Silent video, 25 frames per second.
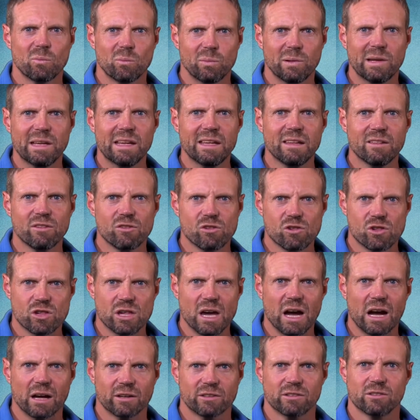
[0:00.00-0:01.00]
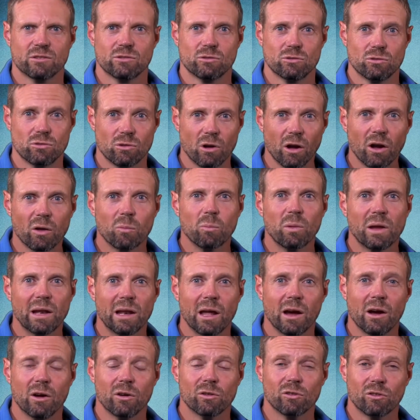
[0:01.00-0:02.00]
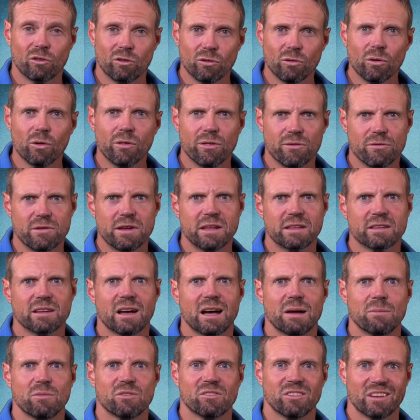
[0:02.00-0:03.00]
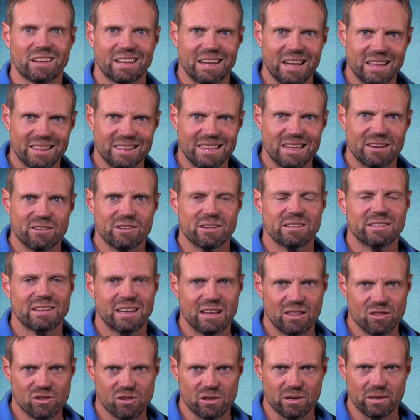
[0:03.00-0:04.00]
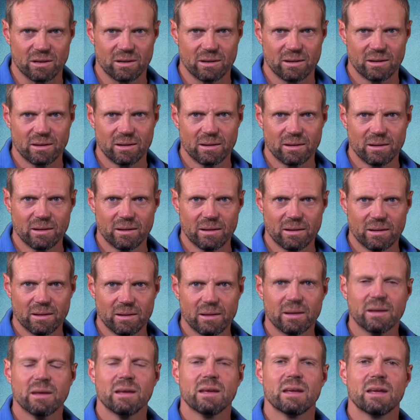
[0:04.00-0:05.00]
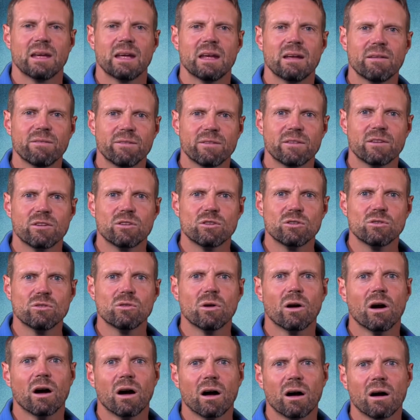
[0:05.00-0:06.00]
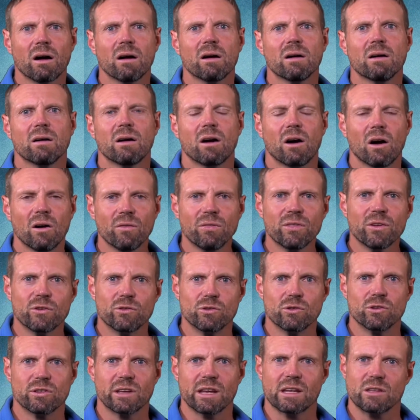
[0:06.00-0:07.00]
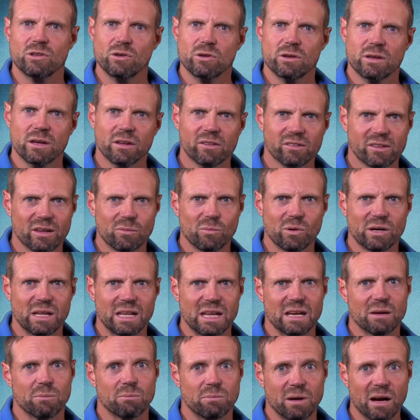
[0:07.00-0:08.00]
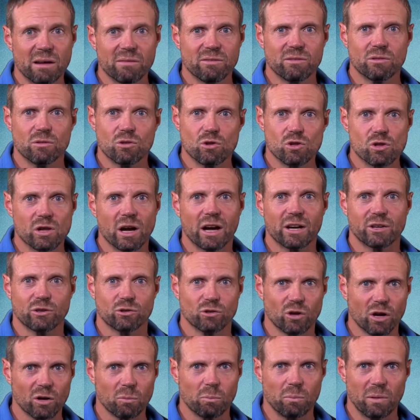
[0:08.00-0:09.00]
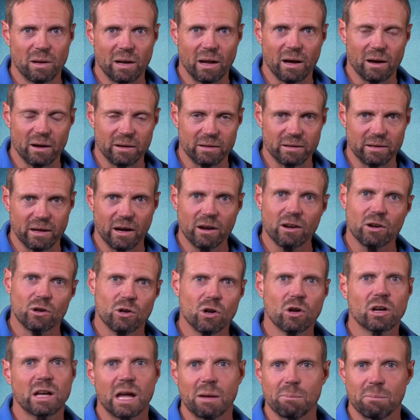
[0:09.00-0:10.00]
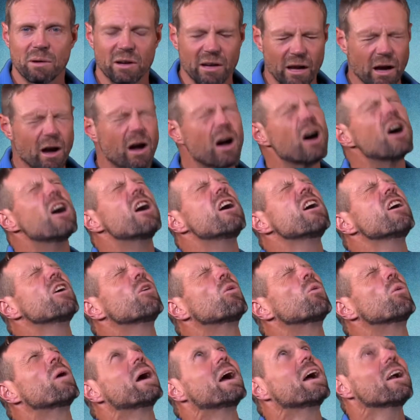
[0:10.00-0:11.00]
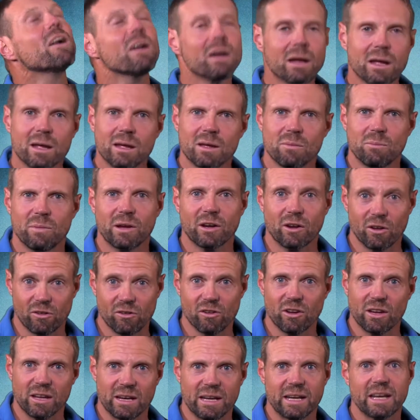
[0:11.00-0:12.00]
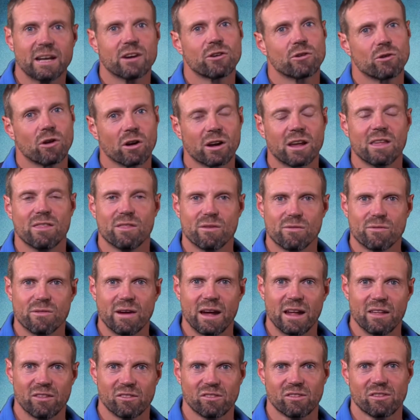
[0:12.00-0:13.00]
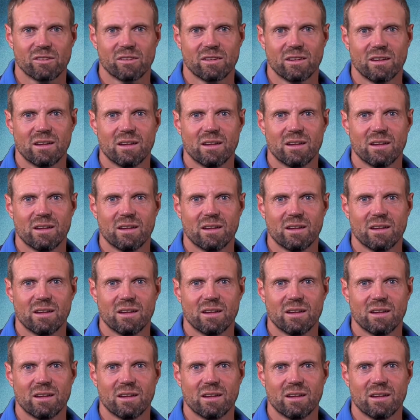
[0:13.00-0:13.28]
please shout "rock below" 2 or 3 times to get their attention. If you are on the route and you hear somebody above you shout "rock below," don't look up and go, "Huh, where?" because you're going to get a rock in the face.